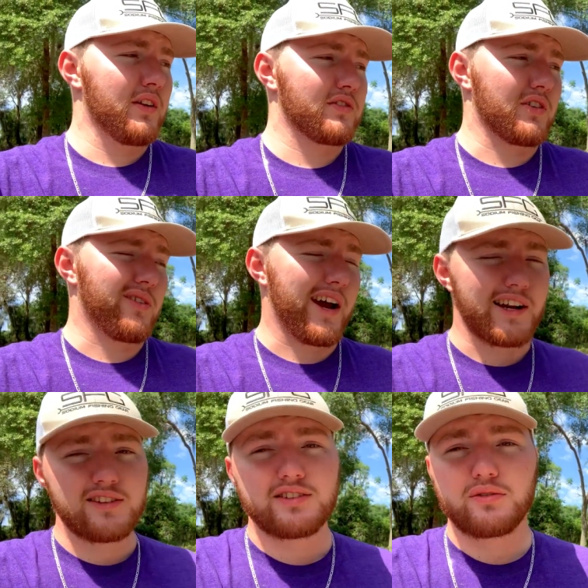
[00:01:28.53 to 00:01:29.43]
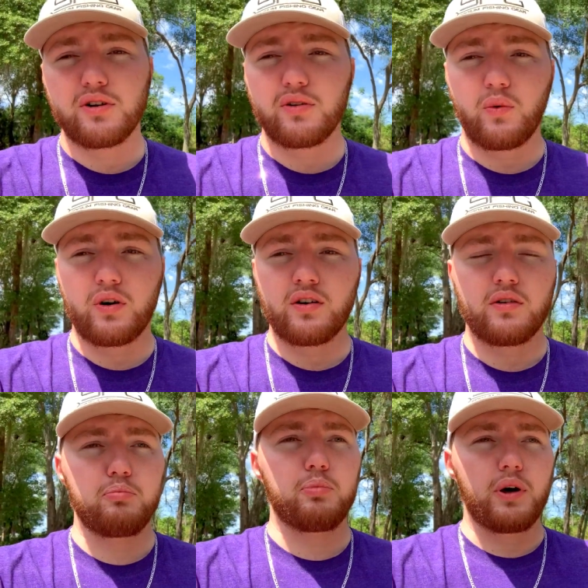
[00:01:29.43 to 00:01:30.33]
So I can still go to work,
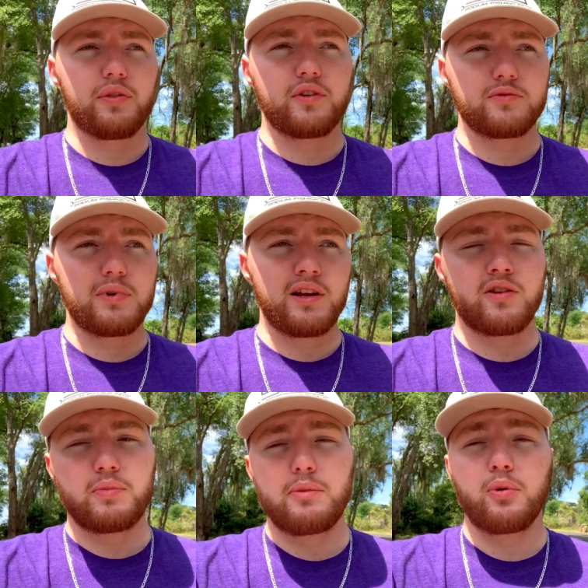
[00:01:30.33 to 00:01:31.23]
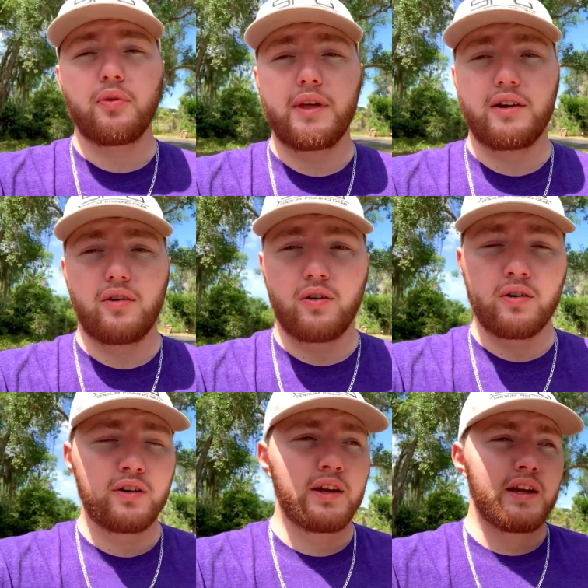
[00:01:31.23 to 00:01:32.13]
but there's many other people that
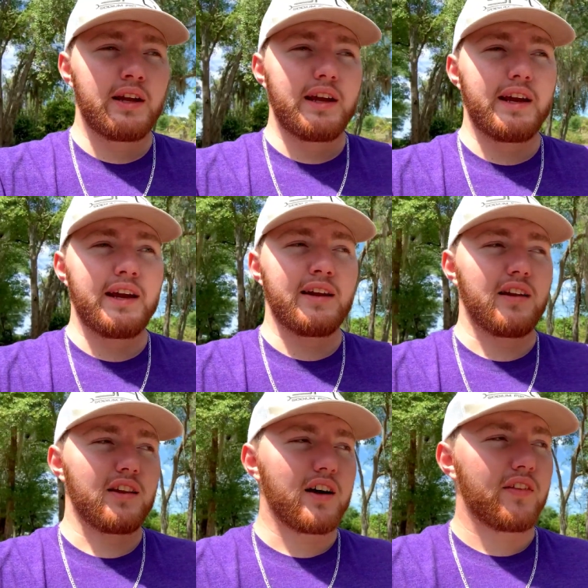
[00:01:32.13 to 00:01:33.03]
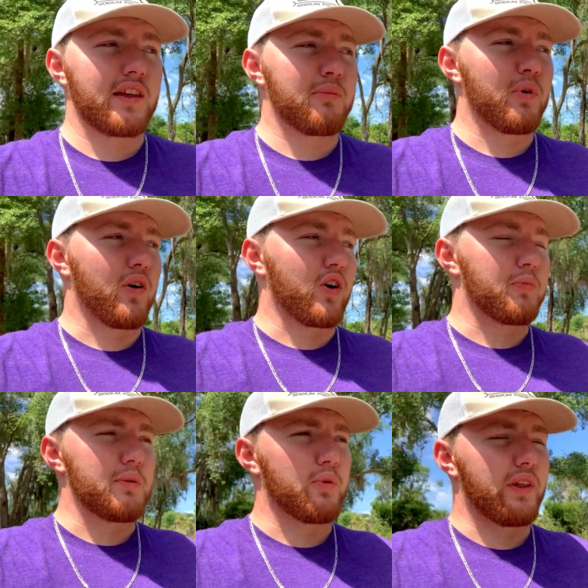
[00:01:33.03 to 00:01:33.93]
aren't. And a lot of them are
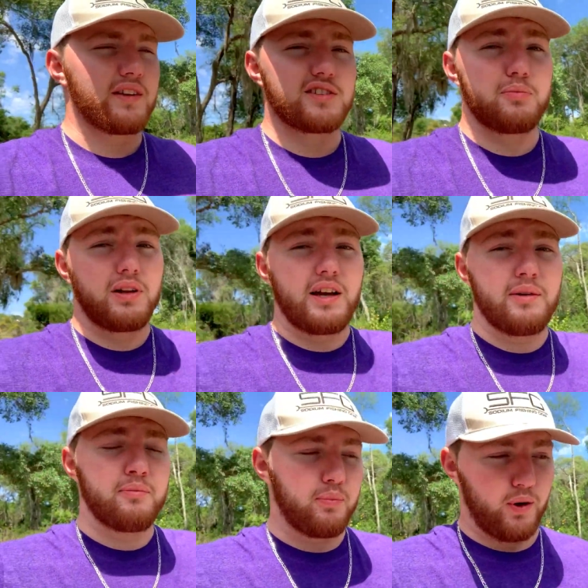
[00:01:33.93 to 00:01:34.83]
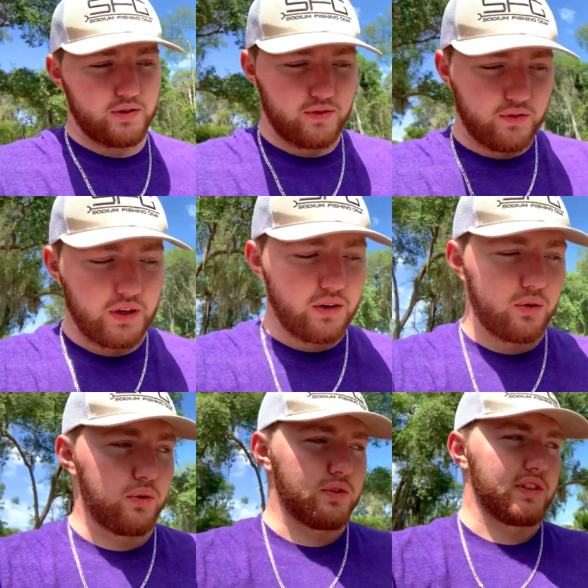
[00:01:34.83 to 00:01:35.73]
people that supply parts for
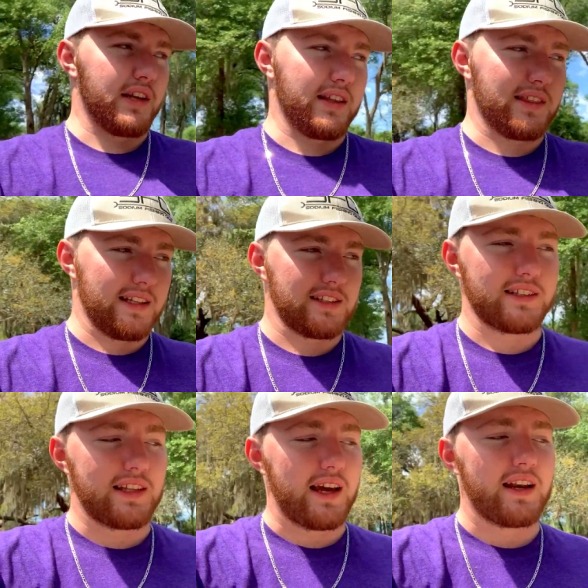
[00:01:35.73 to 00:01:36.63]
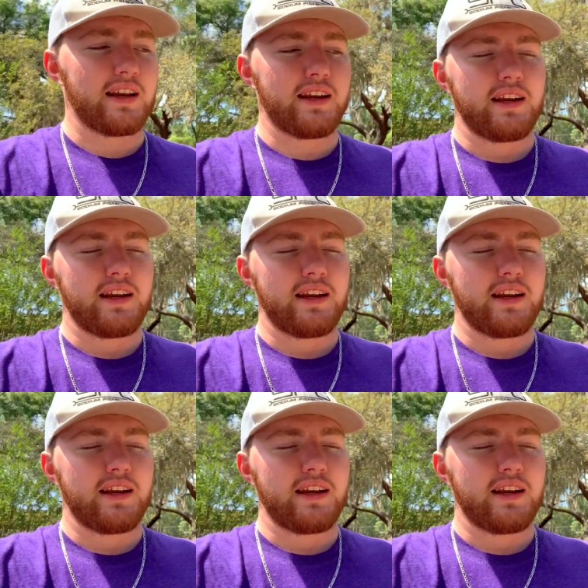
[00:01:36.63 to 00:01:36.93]
vehicles and things like that.